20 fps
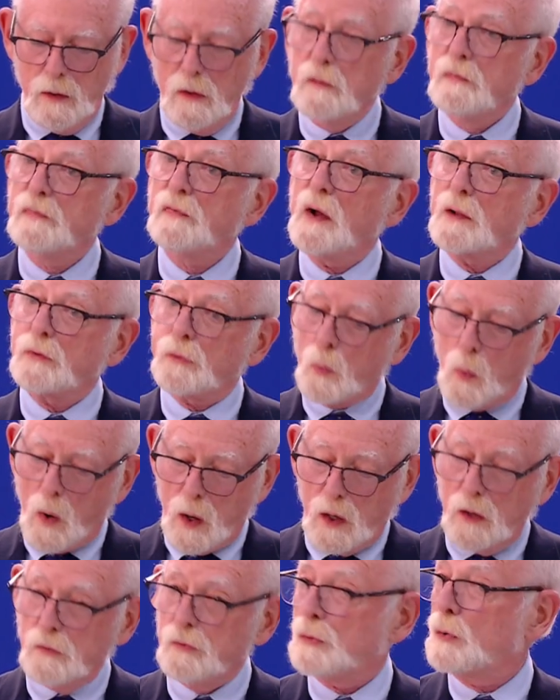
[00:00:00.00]

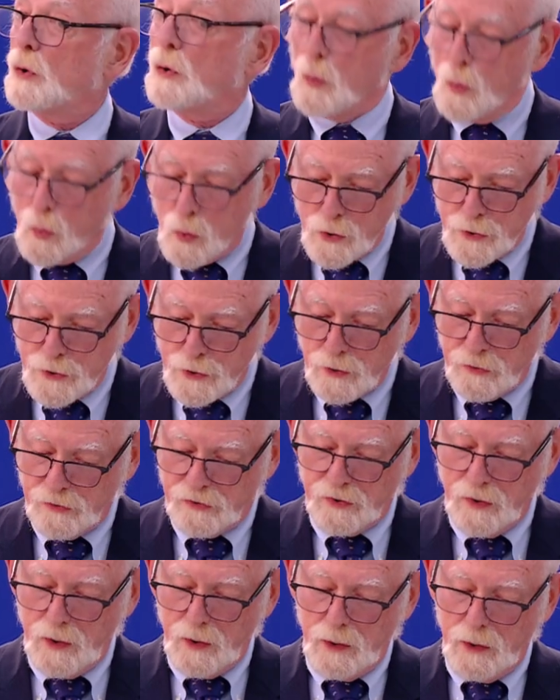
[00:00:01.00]
fatwas or
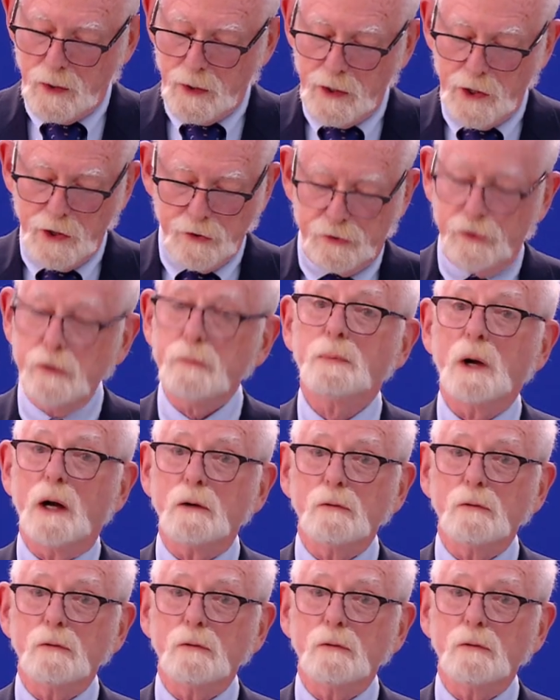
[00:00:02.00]
orders issued by